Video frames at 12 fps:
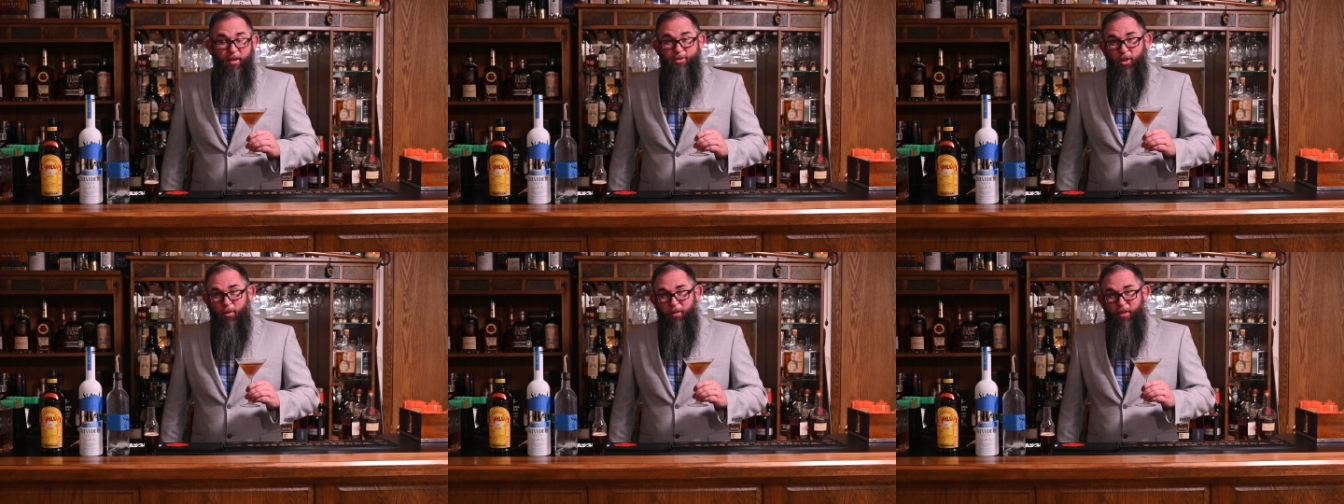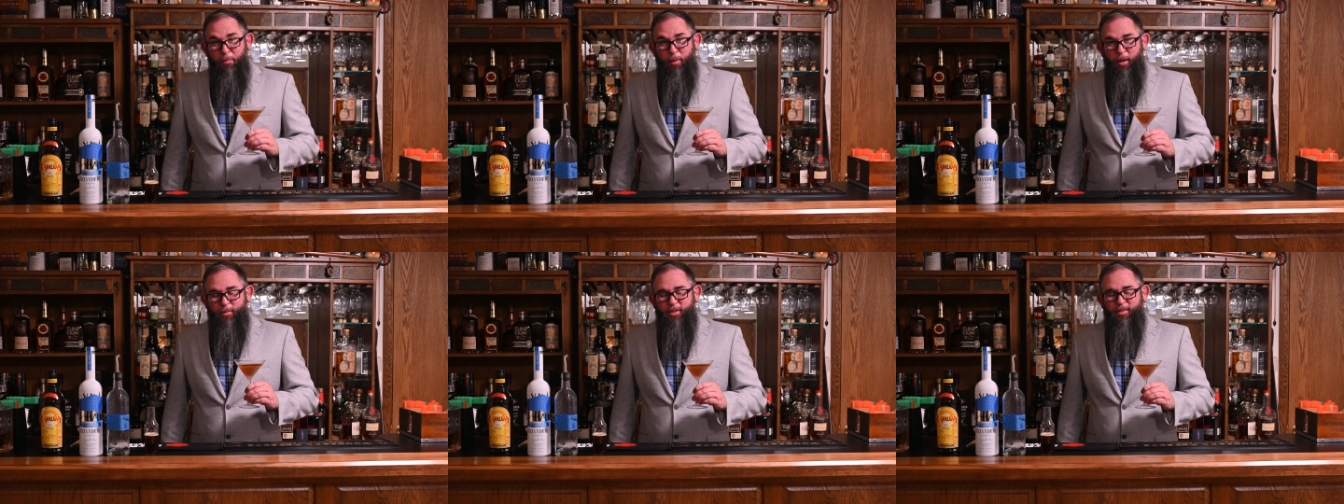So on that
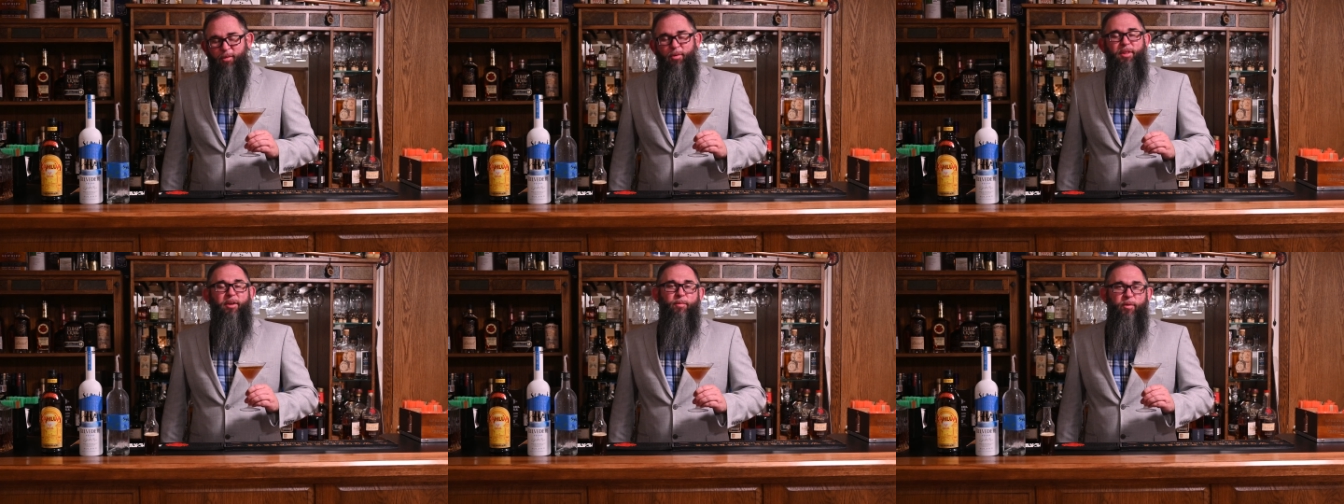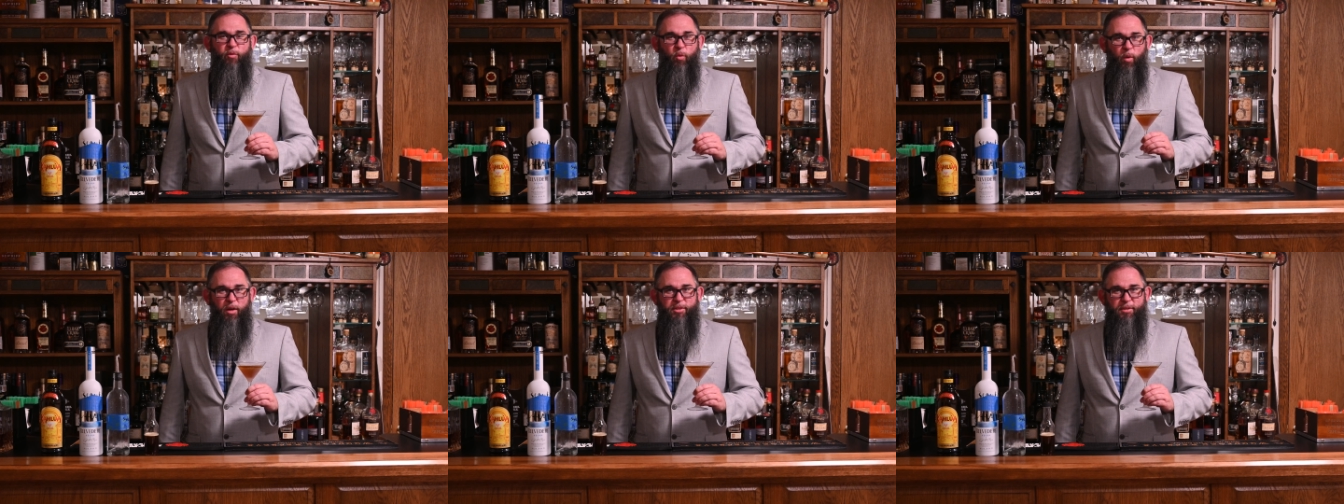bombshell, I want to thank everybody for
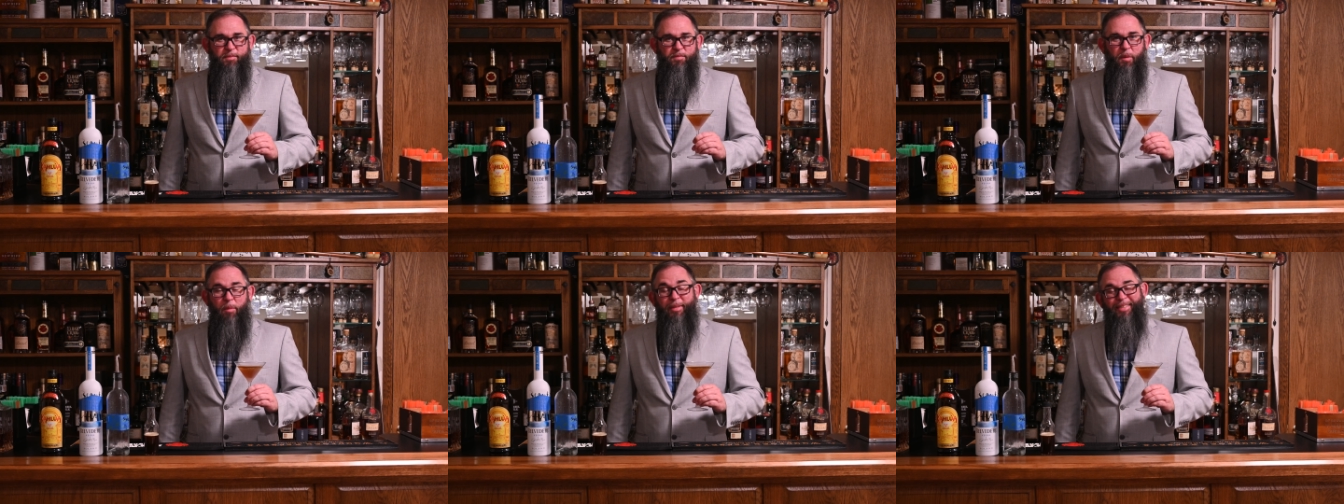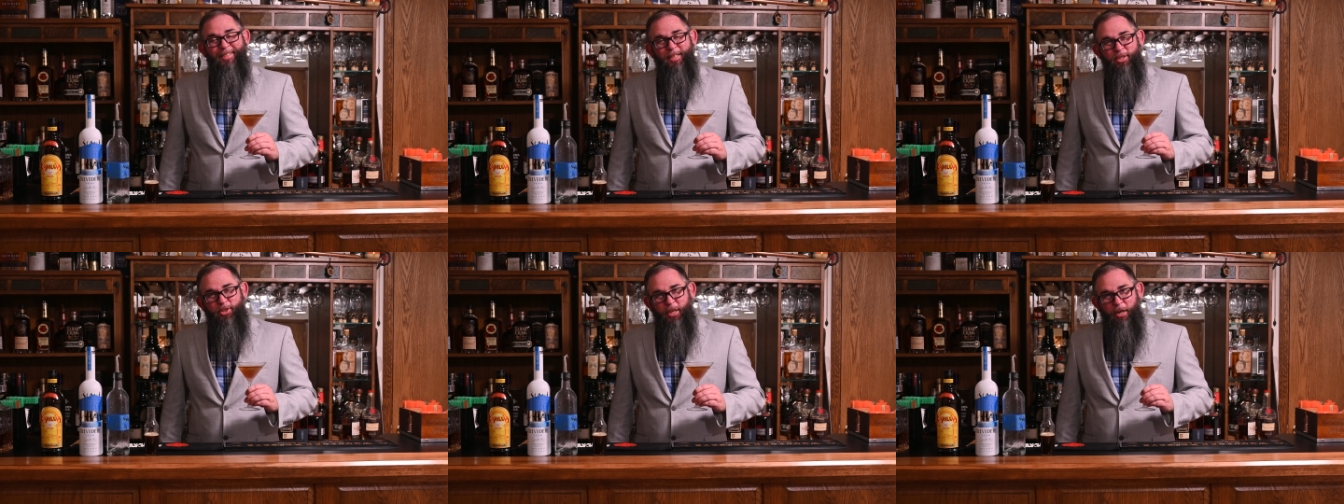watching. Please
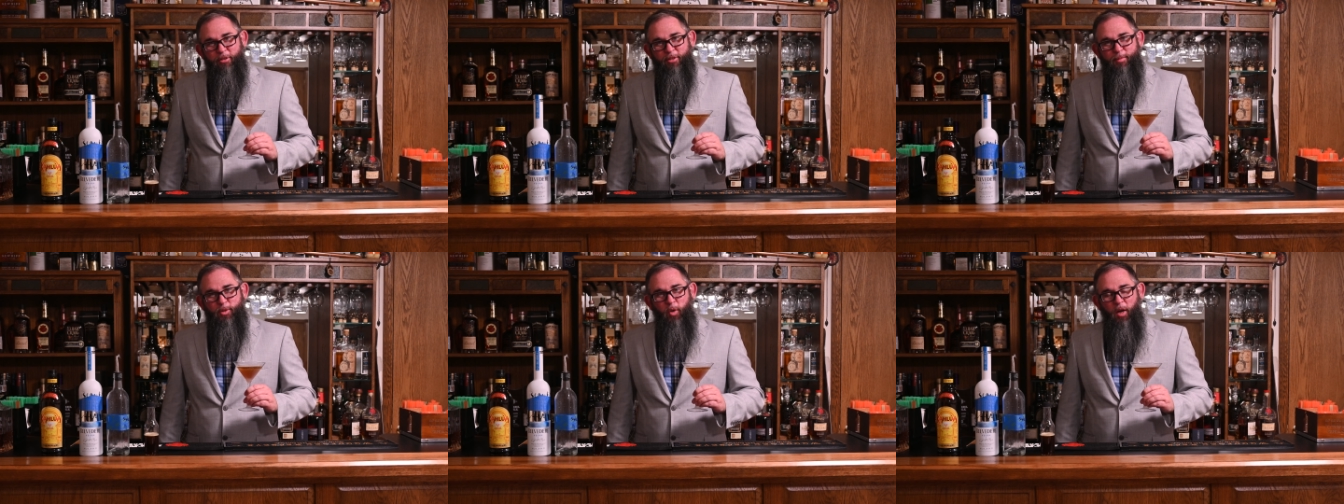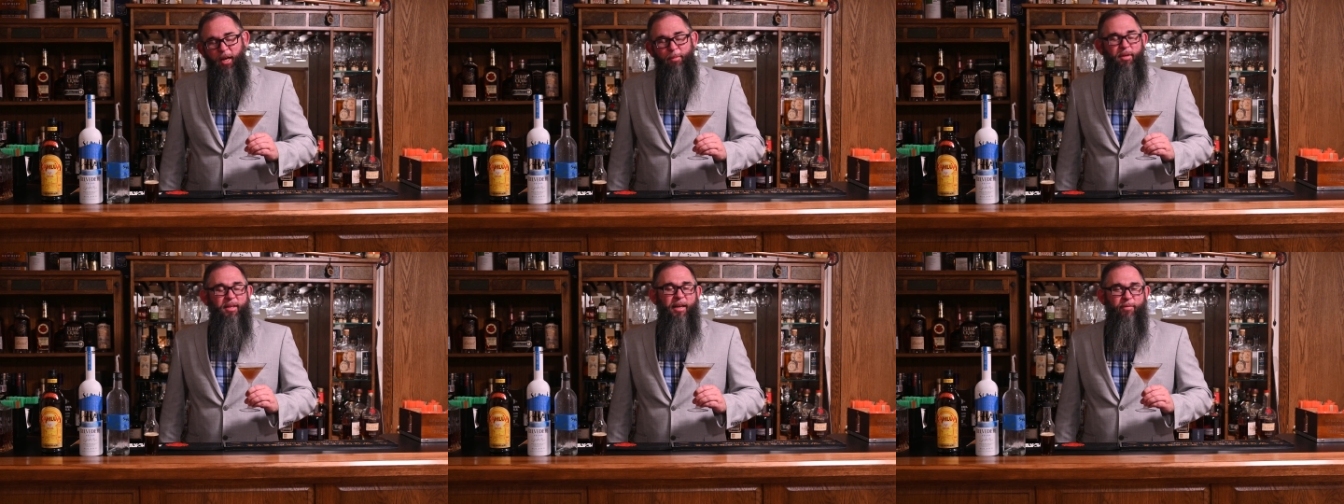like, share, and subscribe.